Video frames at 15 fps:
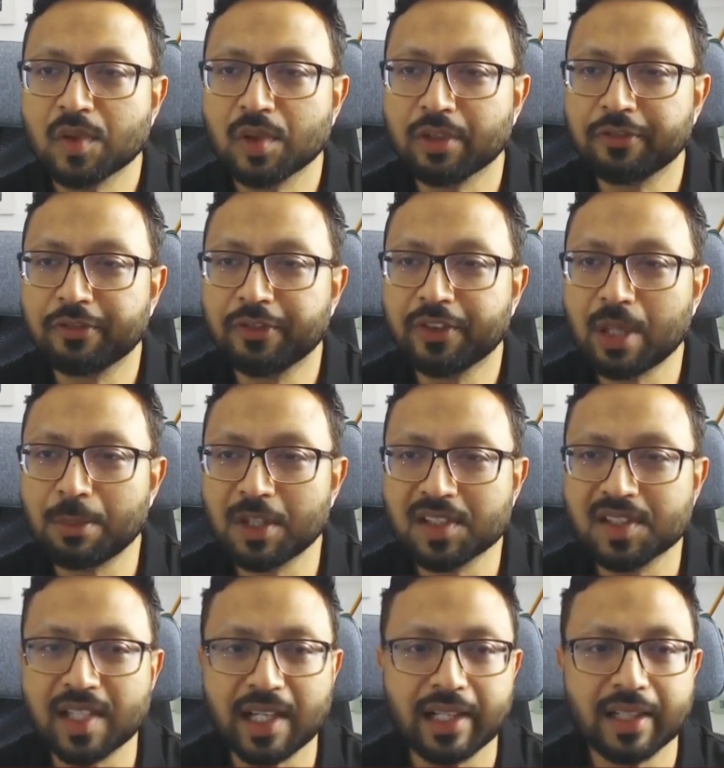So in a couple
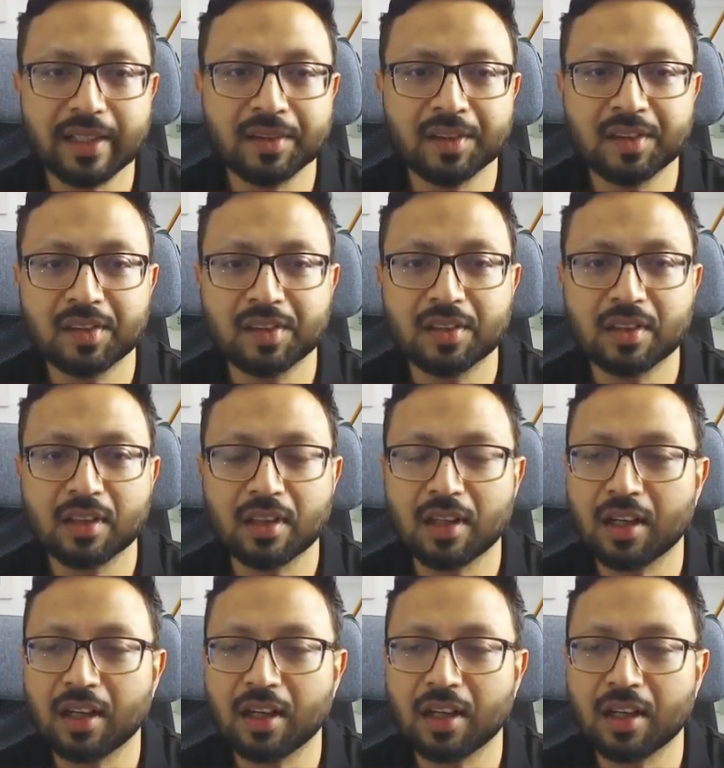of seconds,